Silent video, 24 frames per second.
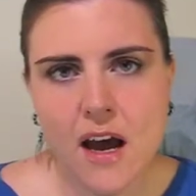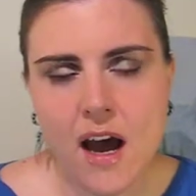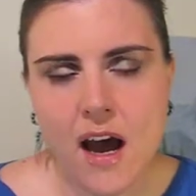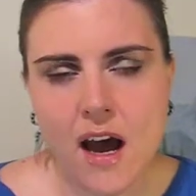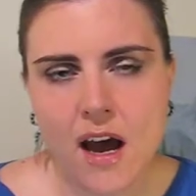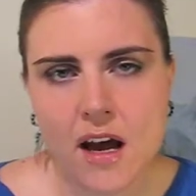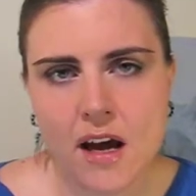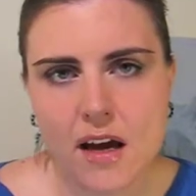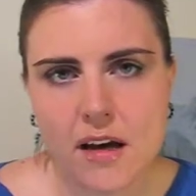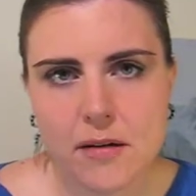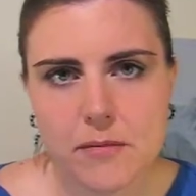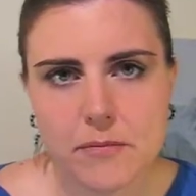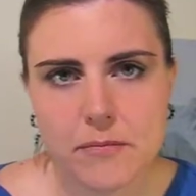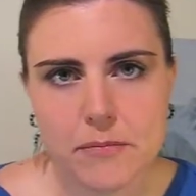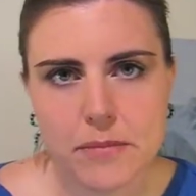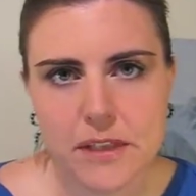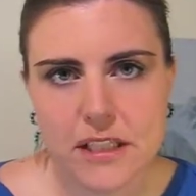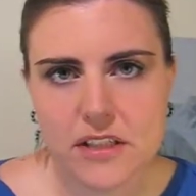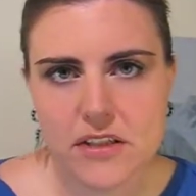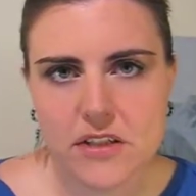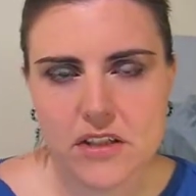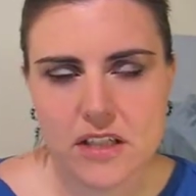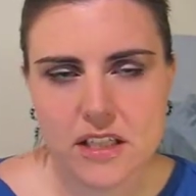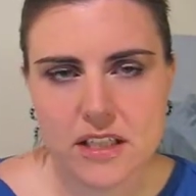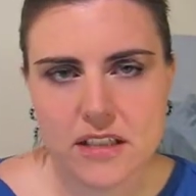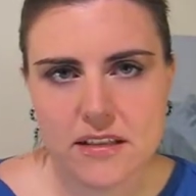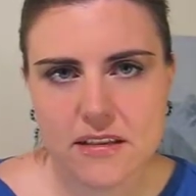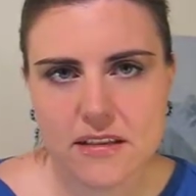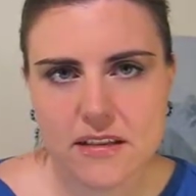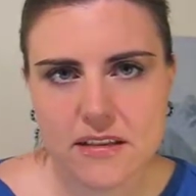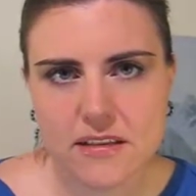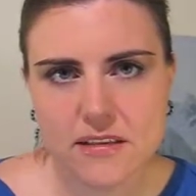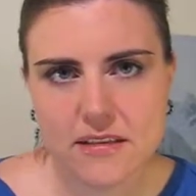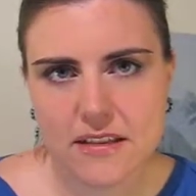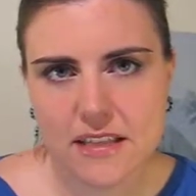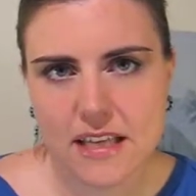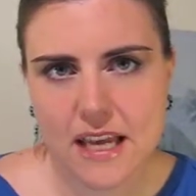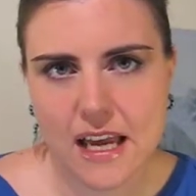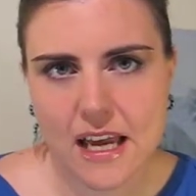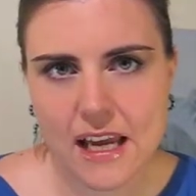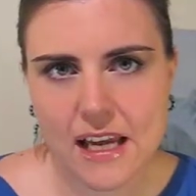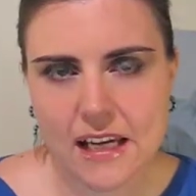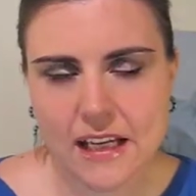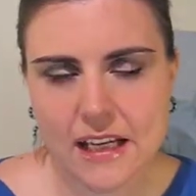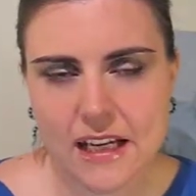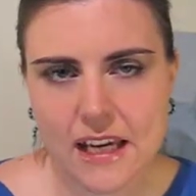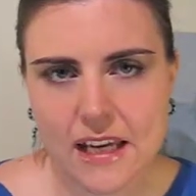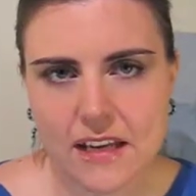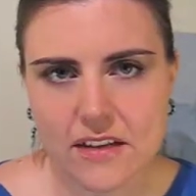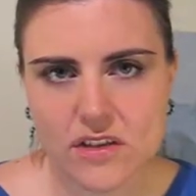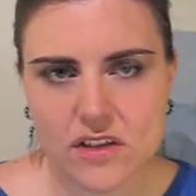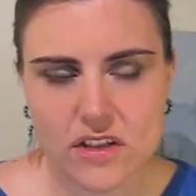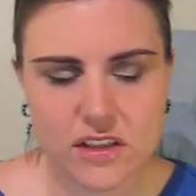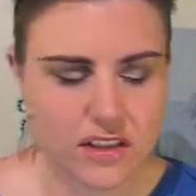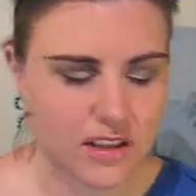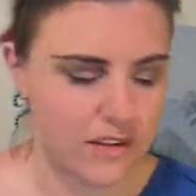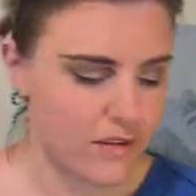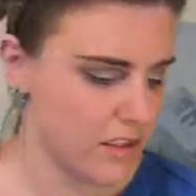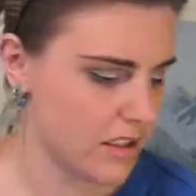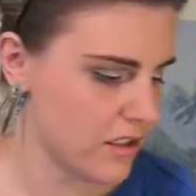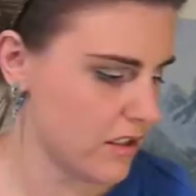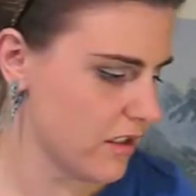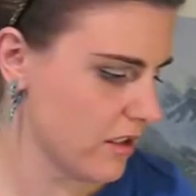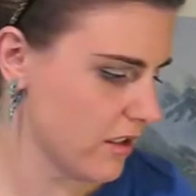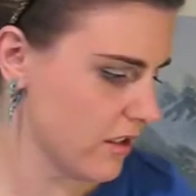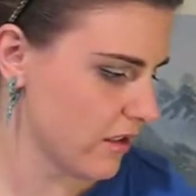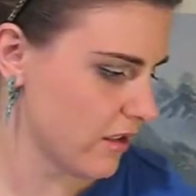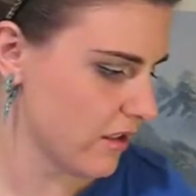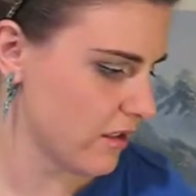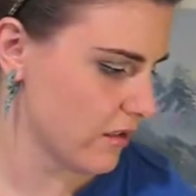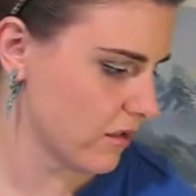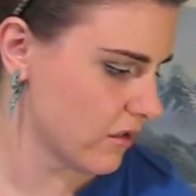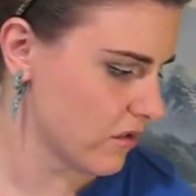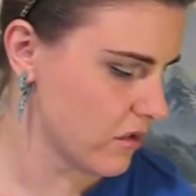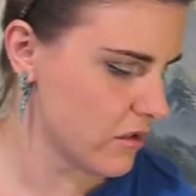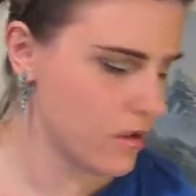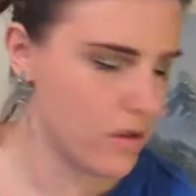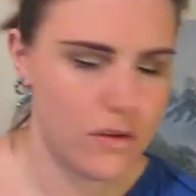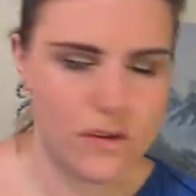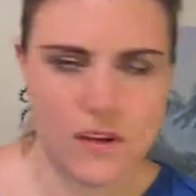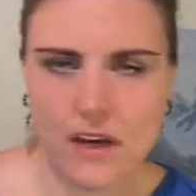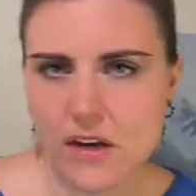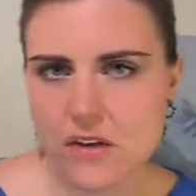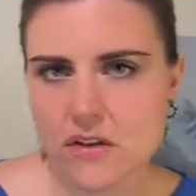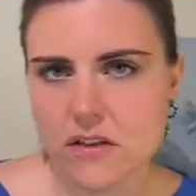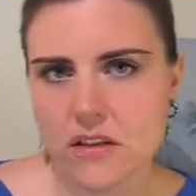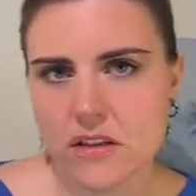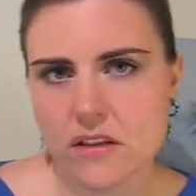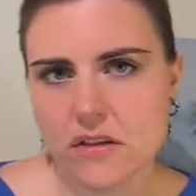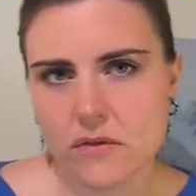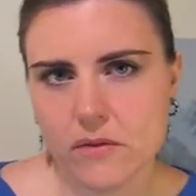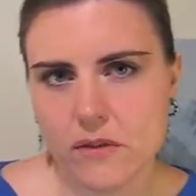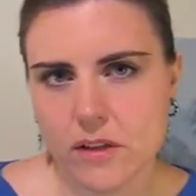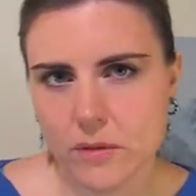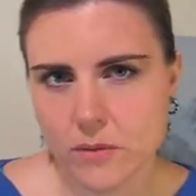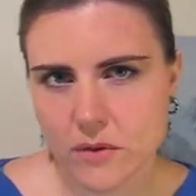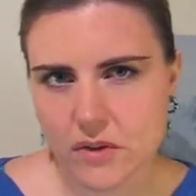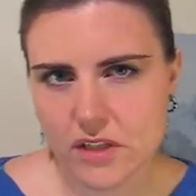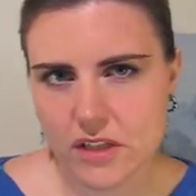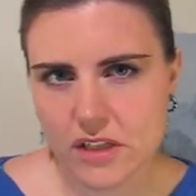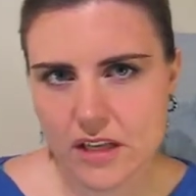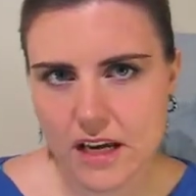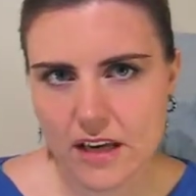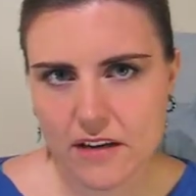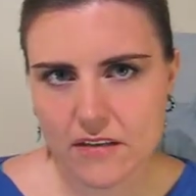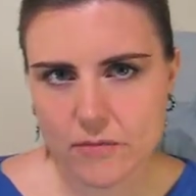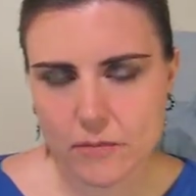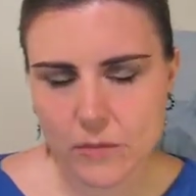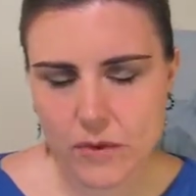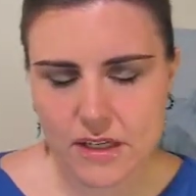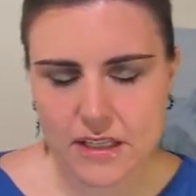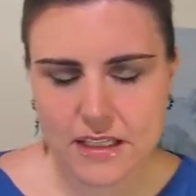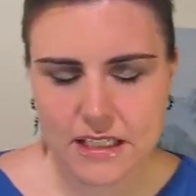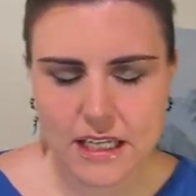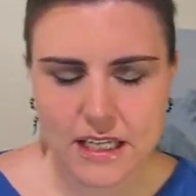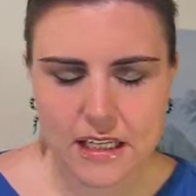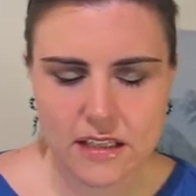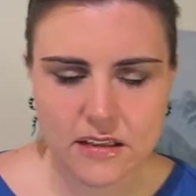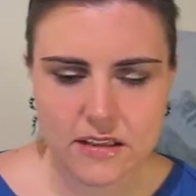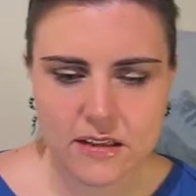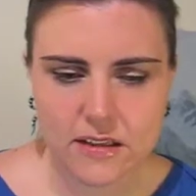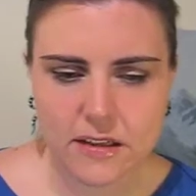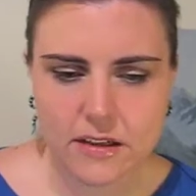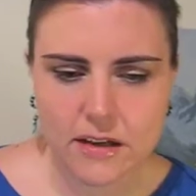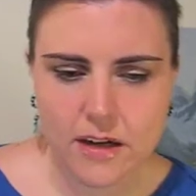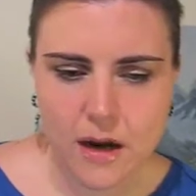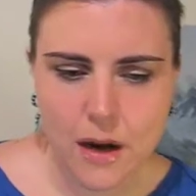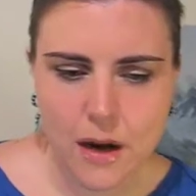um, but she still sang and she lived until 2003 when she died of breast cancer.